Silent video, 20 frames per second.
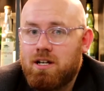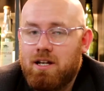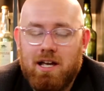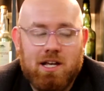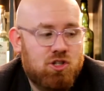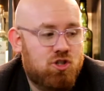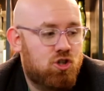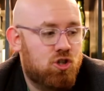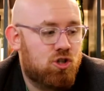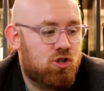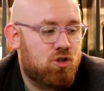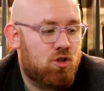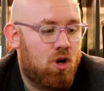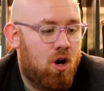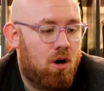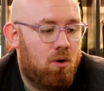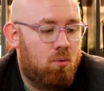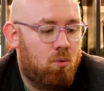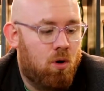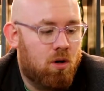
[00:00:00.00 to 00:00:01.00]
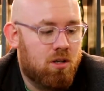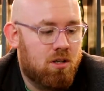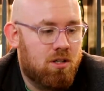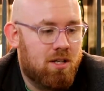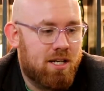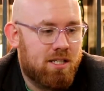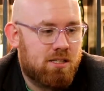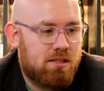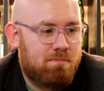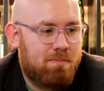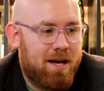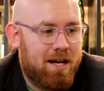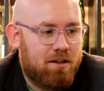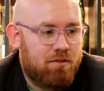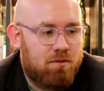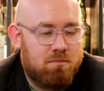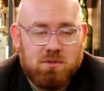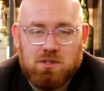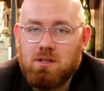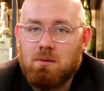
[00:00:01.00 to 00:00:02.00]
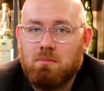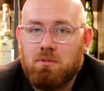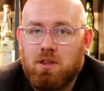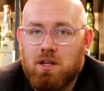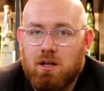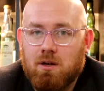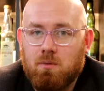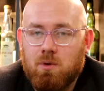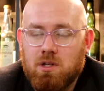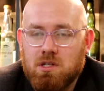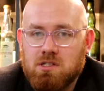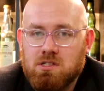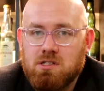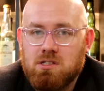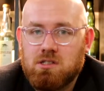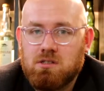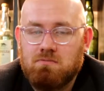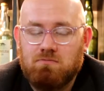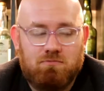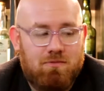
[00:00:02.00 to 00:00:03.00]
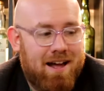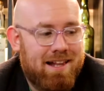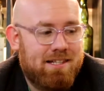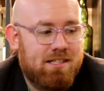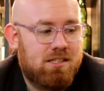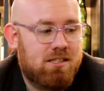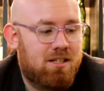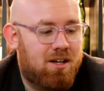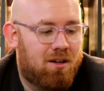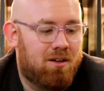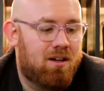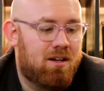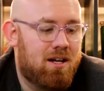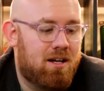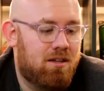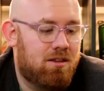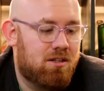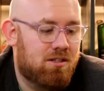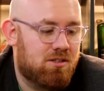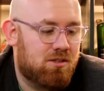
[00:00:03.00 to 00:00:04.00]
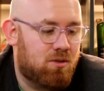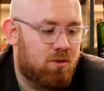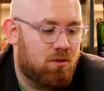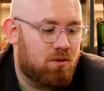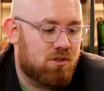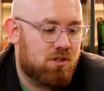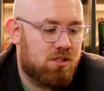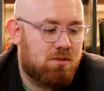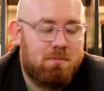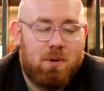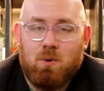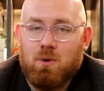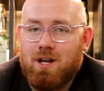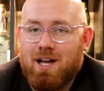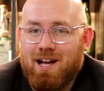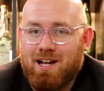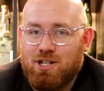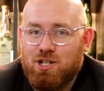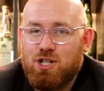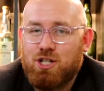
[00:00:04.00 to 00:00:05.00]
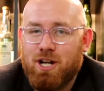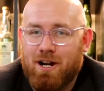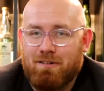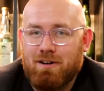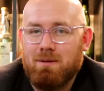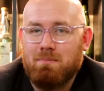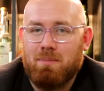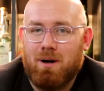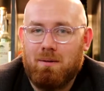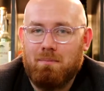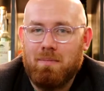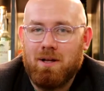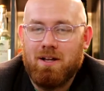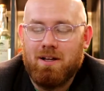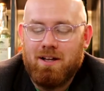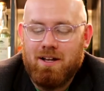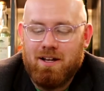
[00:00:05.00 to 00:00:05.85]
It's just not what you'd expect from something with a red skull on it that's called Smokehead Sherry Bomb.